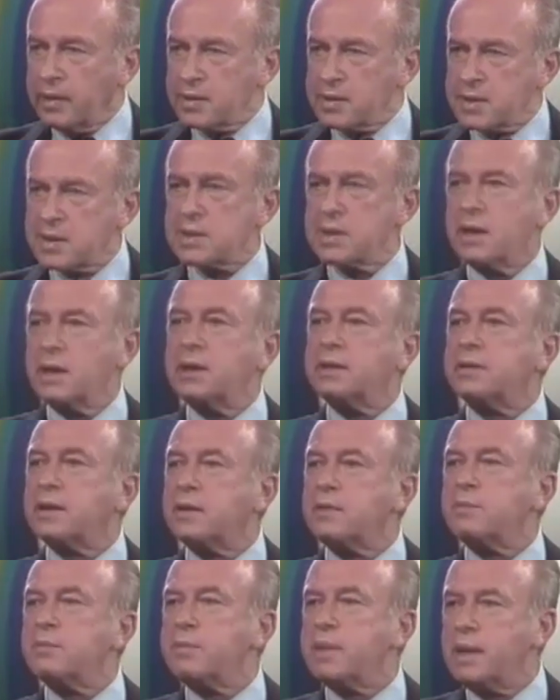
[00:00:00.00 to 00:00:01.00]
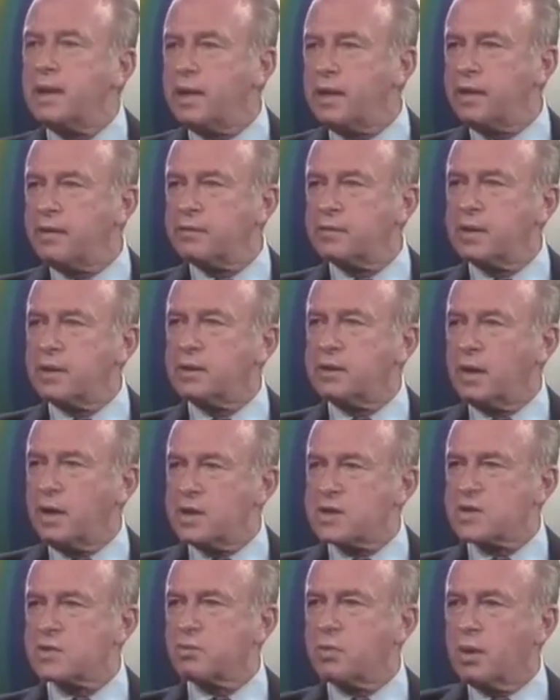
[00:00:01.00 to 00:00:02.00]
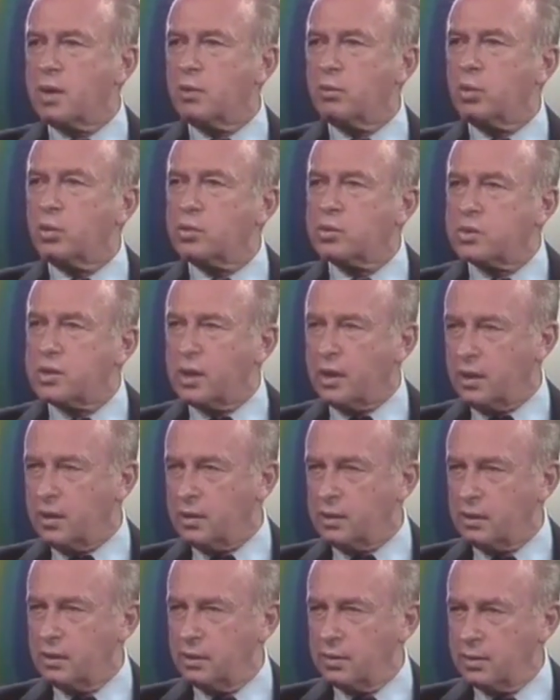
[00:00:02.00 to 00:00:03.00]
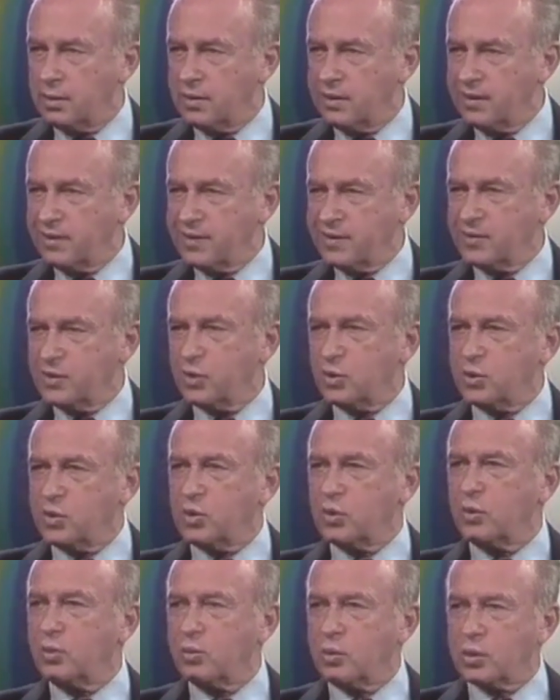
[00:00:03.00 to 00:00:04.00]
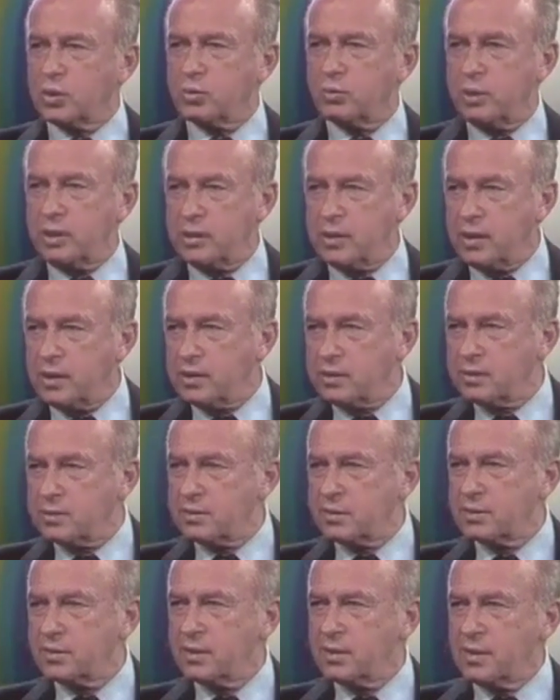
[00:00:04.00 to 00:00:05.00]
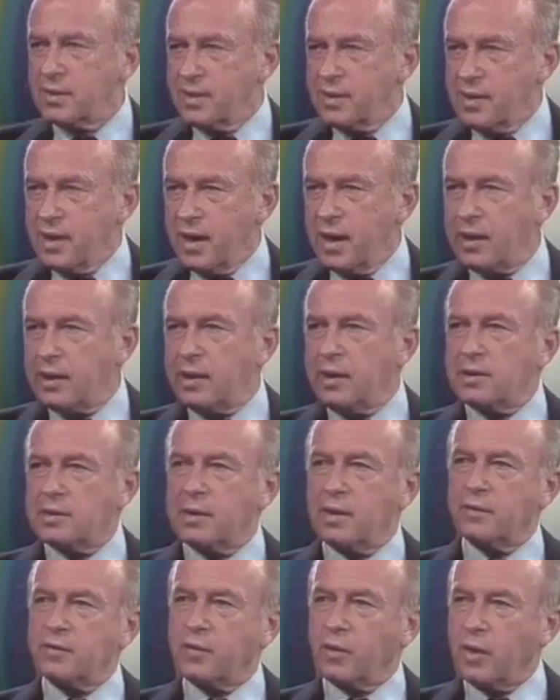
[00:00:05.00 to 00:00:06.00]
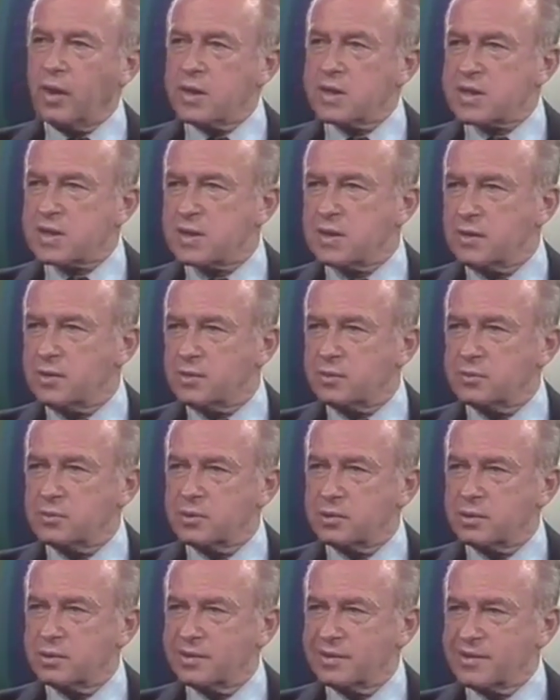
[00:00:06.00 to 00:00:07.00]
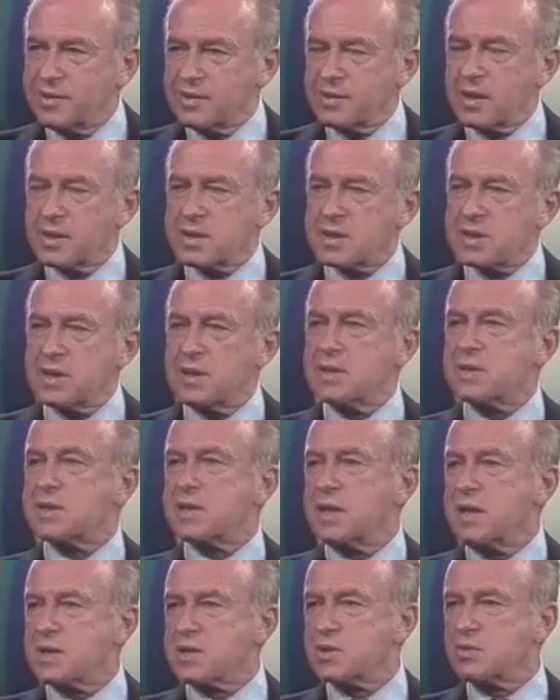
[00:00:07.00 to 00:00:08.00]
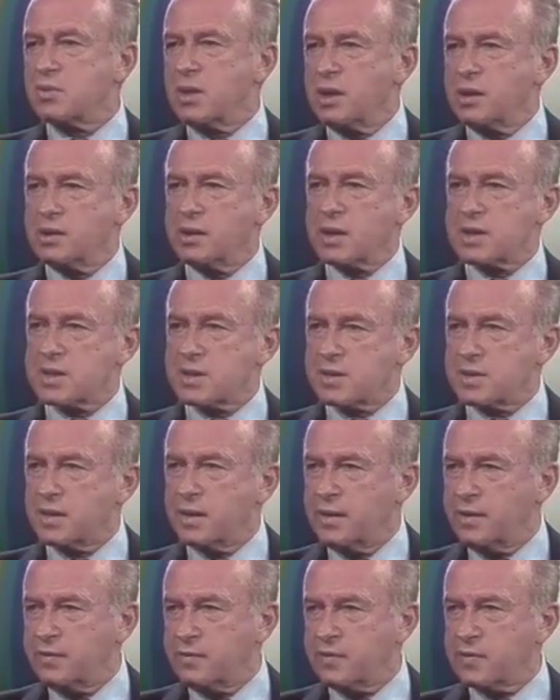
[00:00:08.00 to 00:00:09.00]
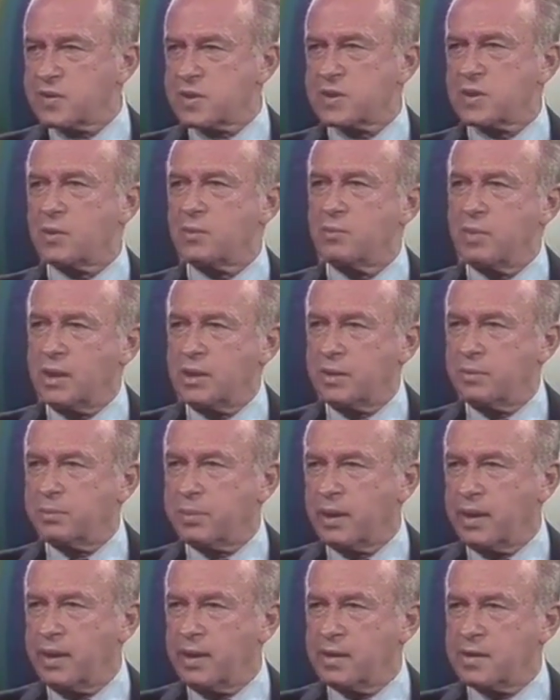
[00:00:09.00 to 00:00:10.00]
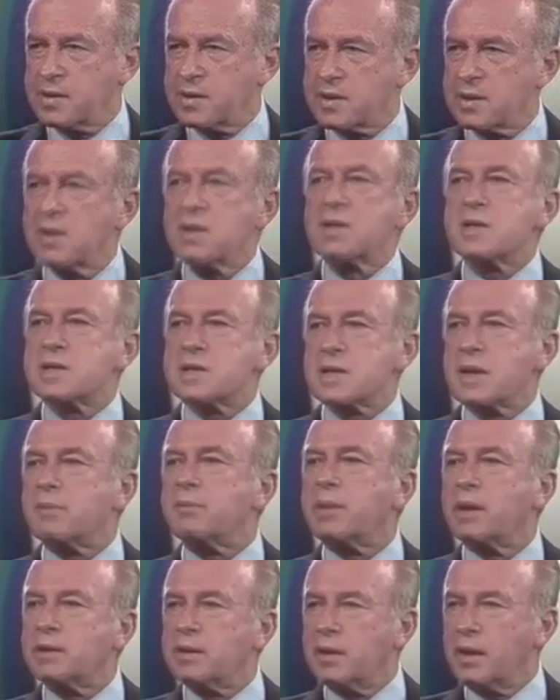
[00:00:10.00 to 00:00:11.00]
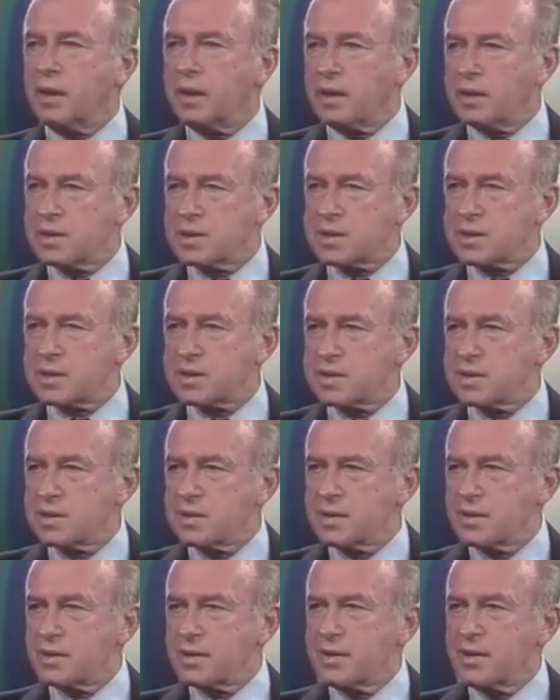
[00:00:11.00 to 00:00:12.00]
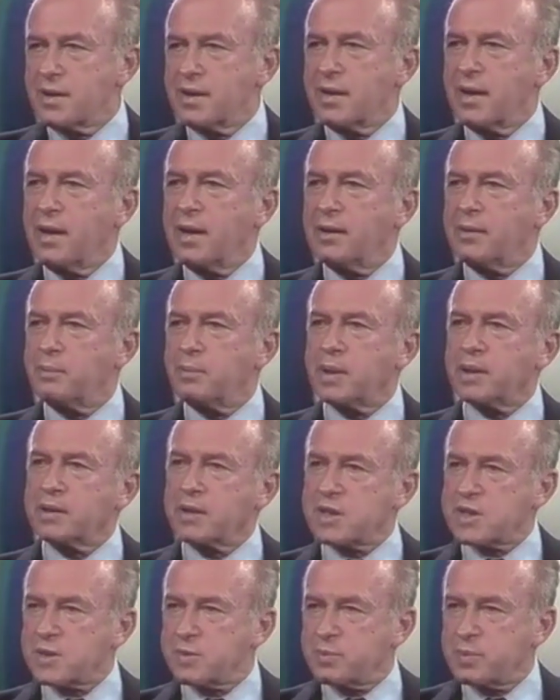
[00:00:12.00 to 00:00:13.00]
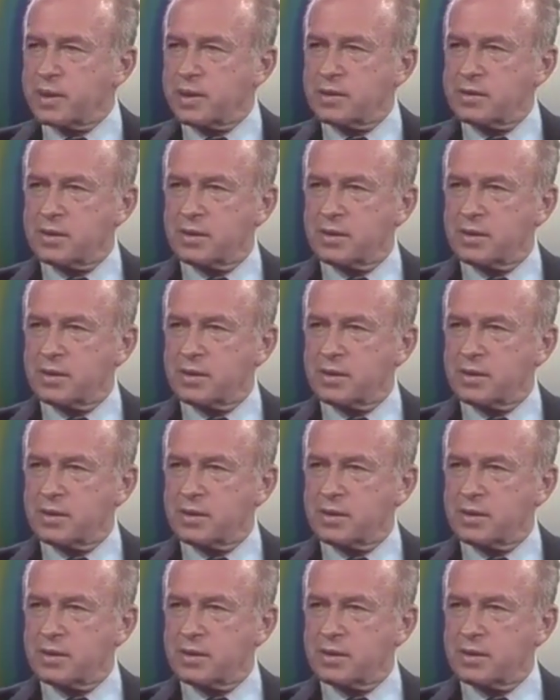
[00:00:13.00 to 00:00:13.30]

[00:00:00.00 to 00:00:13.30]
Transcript: almost 200 planes. He didn't believe that Israel would dare to do what we did. And he therefore assumed that since Israel doesn't have so many planes, somebody else